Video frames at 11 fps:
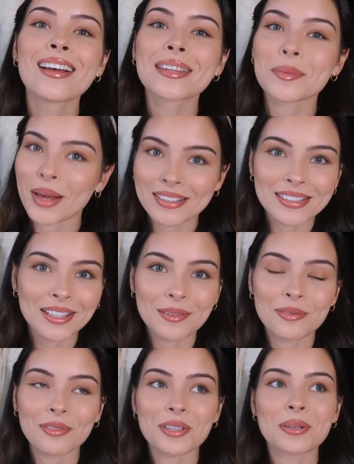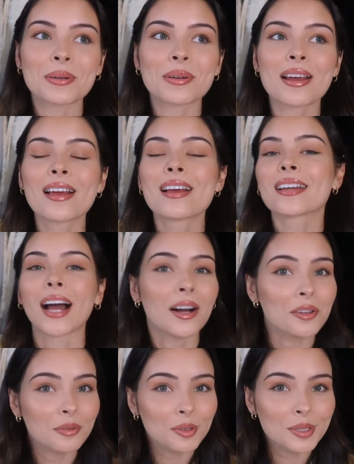the Mexican food,
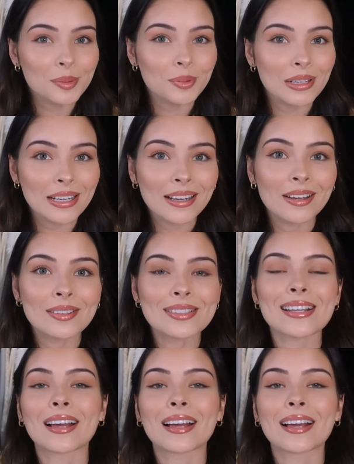California burritos.